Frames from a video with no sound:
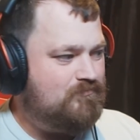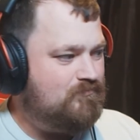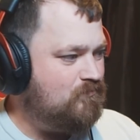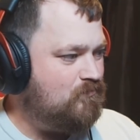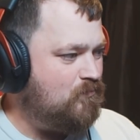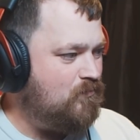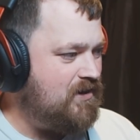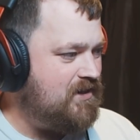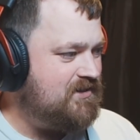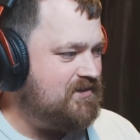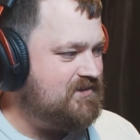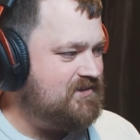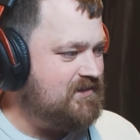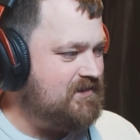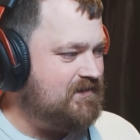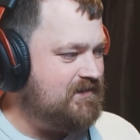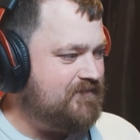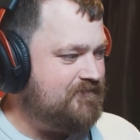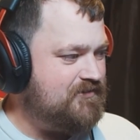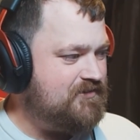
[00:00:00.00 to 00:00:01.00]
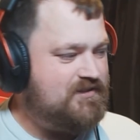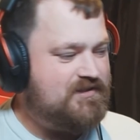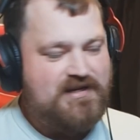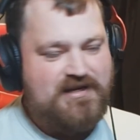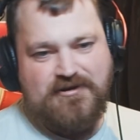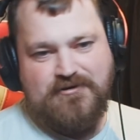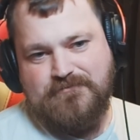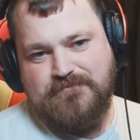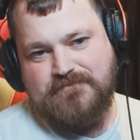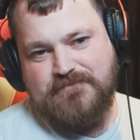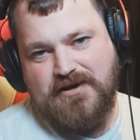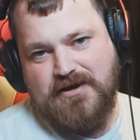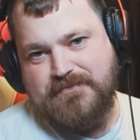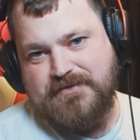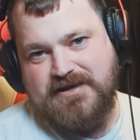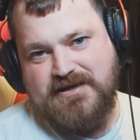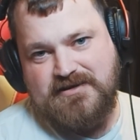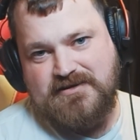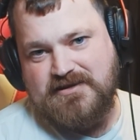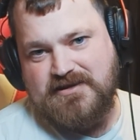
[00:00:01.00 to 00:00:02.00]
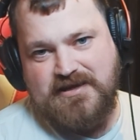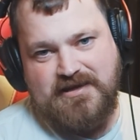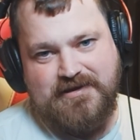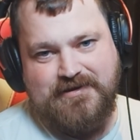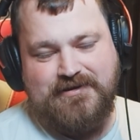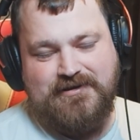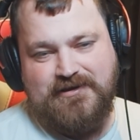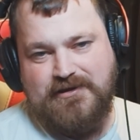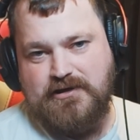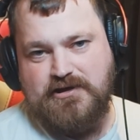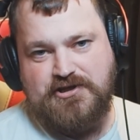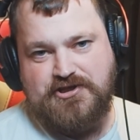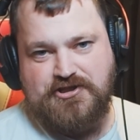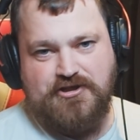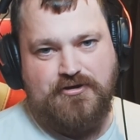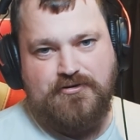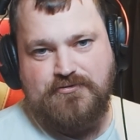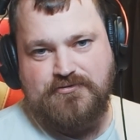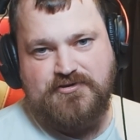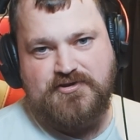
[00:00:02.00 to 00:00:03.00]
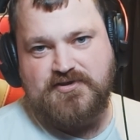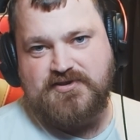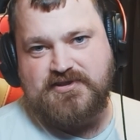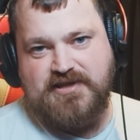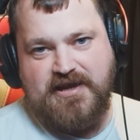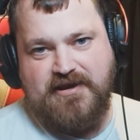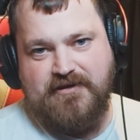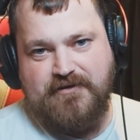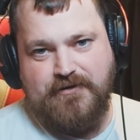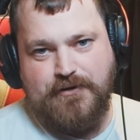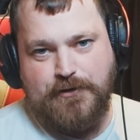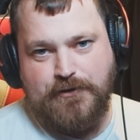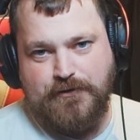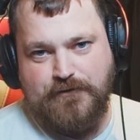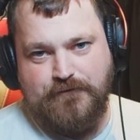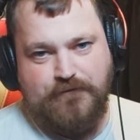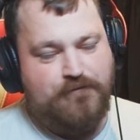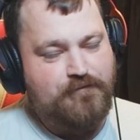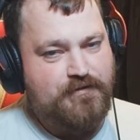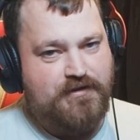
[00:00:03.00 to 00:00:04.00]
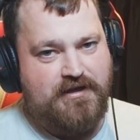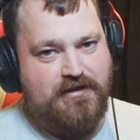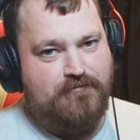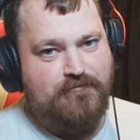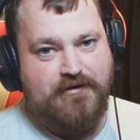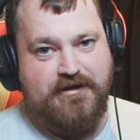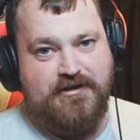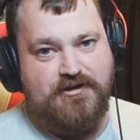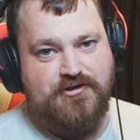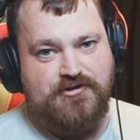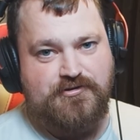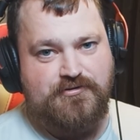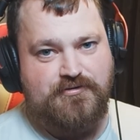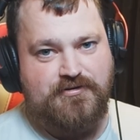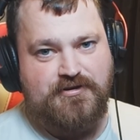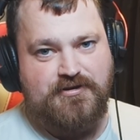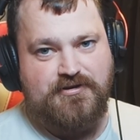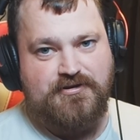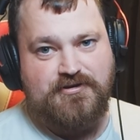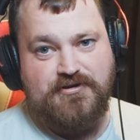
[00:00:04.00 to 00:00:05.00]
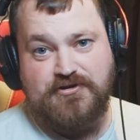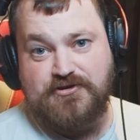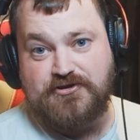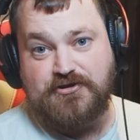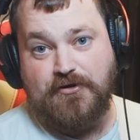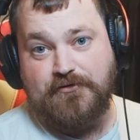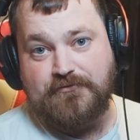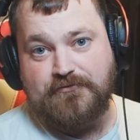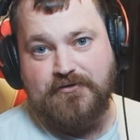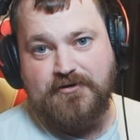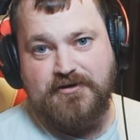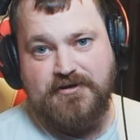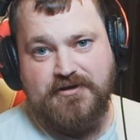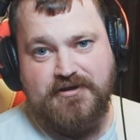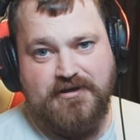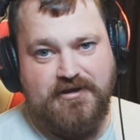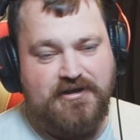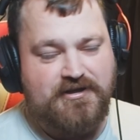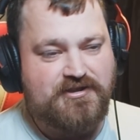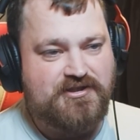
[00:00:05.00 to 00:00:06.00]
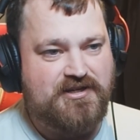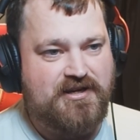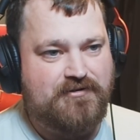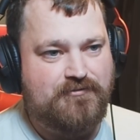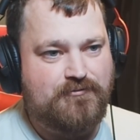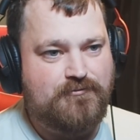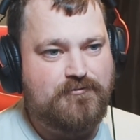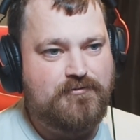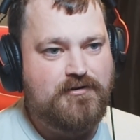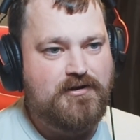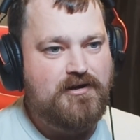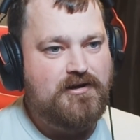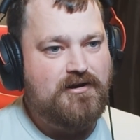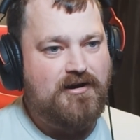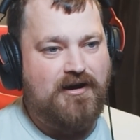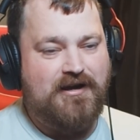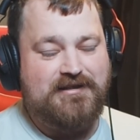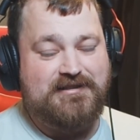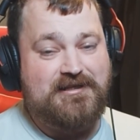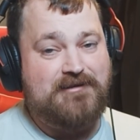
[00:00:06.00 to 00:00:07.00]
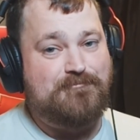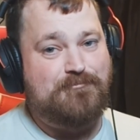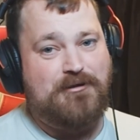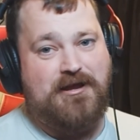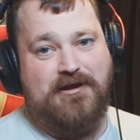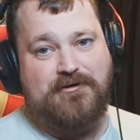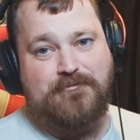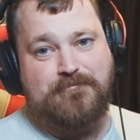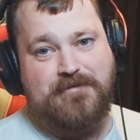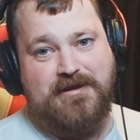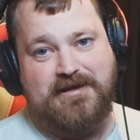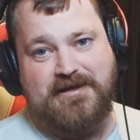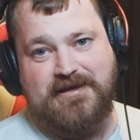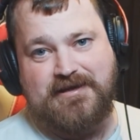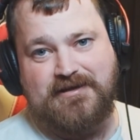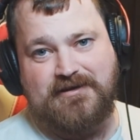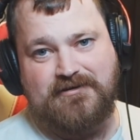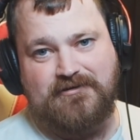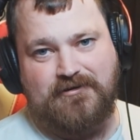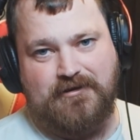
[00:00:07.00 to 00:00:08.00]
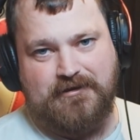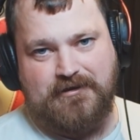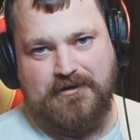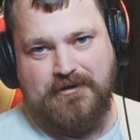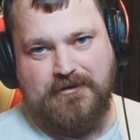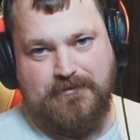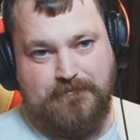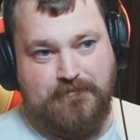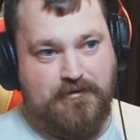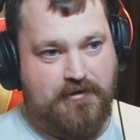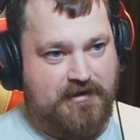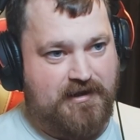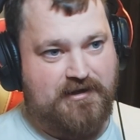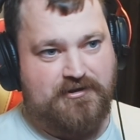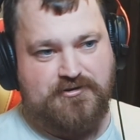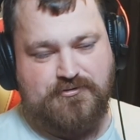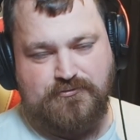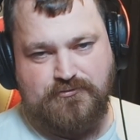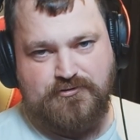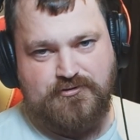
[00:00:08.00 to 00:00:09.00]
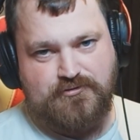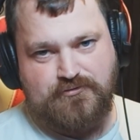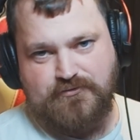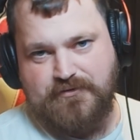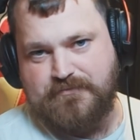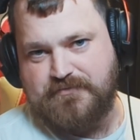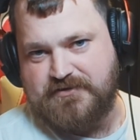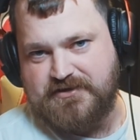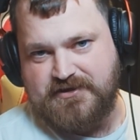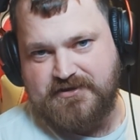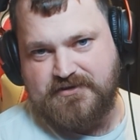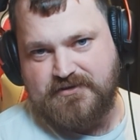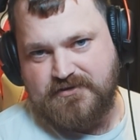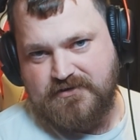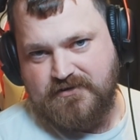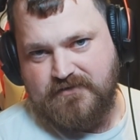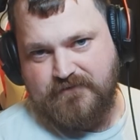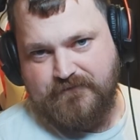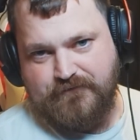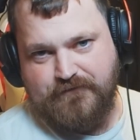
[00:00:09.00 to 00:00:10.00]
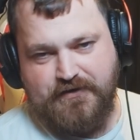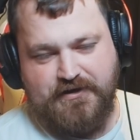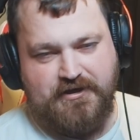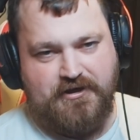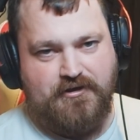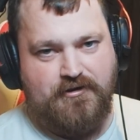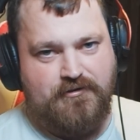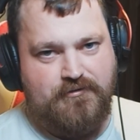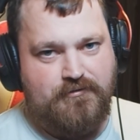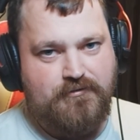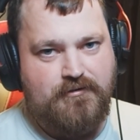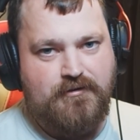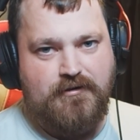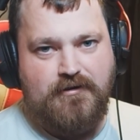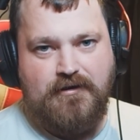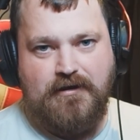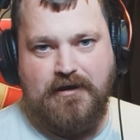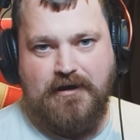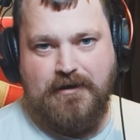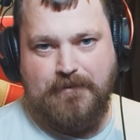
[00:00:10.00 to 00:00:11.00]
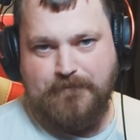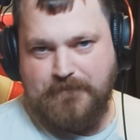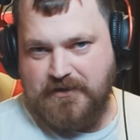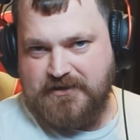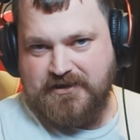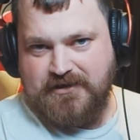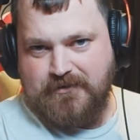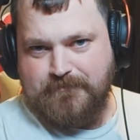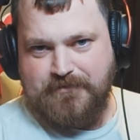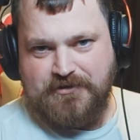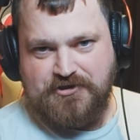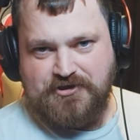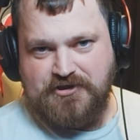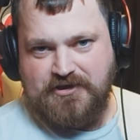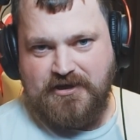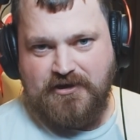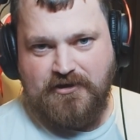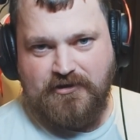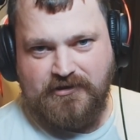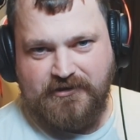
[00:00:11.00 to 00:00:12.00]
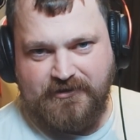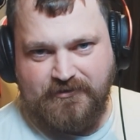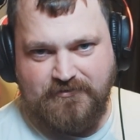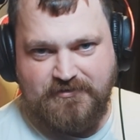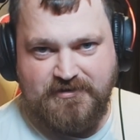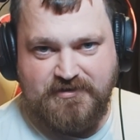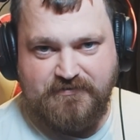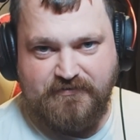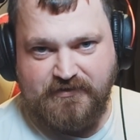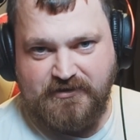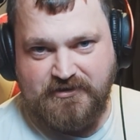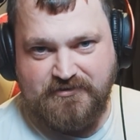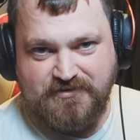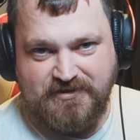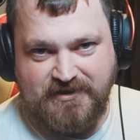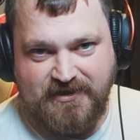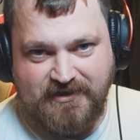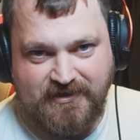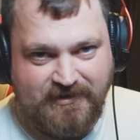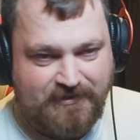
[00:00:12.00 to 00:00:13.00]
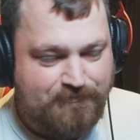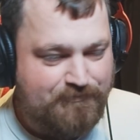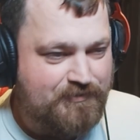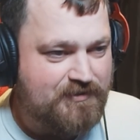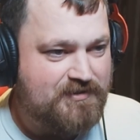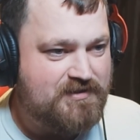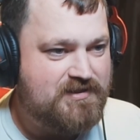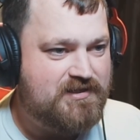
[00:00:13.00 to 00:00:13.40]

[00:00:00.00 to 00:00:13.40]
Where does it leave us now? I mean, it clearly shows the state of the arena shooter genre in general. I did plan on making like an actual scripted video. I think I mentioned that earlier in this video, saying that, but